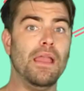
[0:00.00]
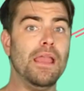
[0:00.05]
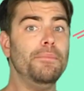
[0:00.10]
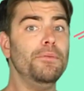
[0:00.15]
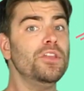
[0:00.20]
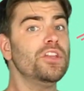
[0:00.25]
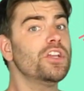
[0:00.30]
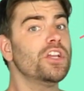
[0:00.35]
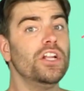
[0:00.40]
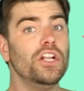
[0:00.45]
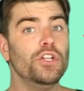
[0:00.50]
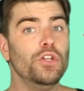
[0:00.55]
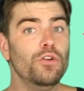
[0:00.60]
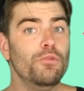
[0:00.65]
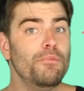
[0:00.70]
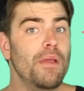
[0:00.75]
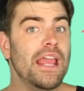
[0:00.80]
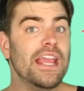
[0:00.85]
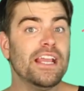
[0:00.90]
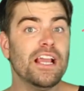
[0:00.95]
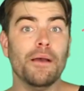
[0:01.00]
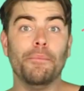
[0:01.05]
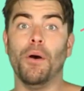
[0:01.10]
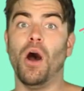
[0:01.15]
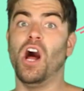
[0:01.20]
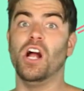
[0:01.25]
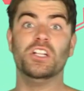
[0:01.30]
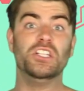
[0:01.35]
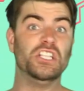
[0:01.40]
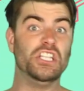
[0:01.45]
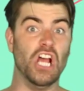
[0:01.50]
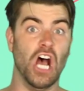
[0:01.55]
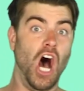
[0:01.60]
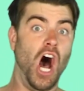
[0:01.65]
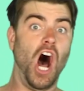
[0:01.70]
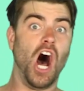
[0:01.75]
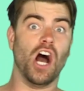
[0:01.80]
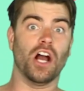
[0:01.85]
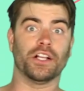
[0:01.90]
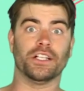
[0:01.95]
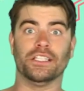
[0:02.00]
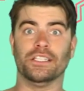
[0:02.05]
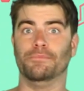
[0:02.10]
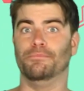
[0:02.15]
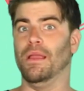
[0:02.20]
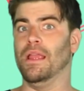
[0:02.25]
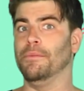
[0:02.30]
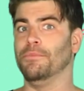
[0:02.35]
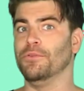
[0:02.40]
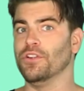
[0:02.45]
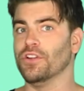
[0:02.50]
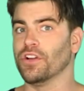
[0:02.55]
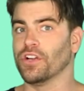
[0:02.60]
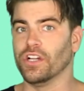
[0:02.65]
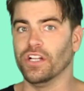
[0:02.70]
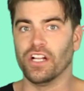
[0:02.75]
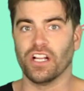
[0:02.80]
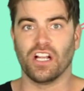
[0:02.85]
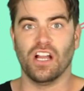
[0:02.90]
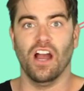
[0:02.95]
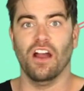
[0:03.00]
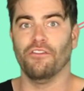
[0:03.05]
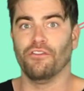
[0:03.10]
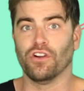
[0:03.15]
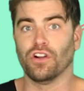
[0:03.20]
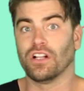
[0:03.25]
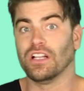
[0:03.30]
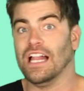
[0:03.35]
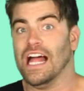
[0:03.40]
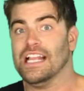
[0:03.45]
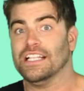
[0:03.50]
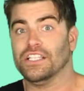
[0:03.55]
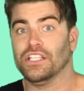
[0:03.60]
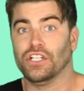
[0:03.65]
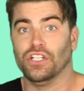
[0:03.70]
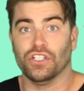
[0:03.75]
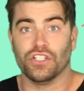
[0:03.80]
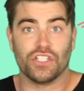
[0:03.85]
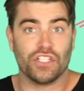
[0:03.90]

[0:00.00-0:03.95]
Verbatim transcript: Maybe you're gonna do makeup on dogs. Maybe you're gonna cover classical